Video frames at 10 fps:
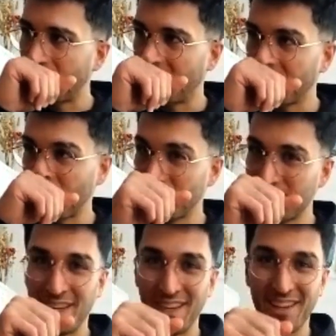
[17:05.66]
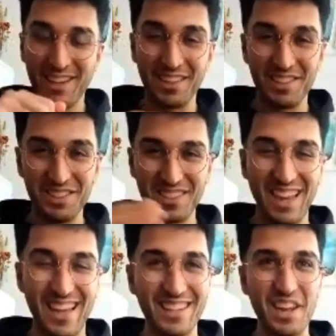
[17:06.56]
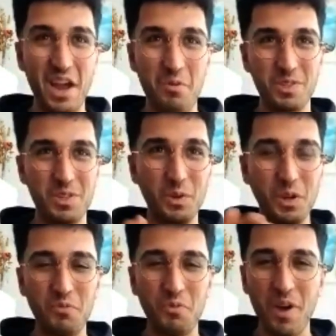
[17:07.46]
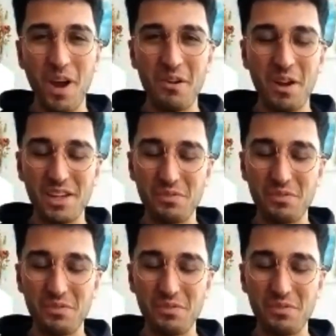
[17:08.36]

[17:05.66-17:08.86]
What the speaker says: consciously understand that I was looking for biohacks,